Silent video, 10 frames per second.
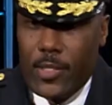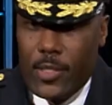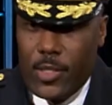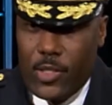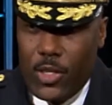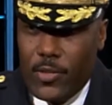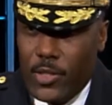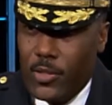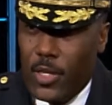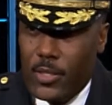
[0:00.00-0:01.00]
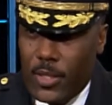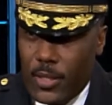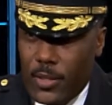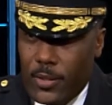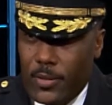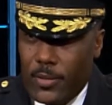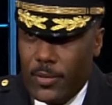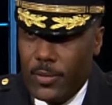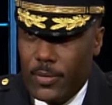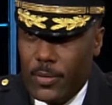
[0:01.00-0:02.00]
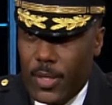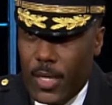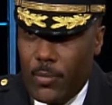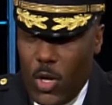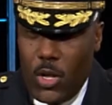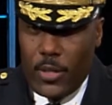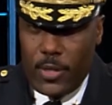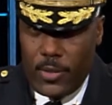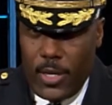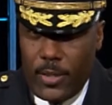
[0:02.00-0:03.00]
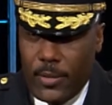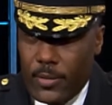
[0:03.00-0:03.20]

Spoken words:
does a disservice to our city, calling us that.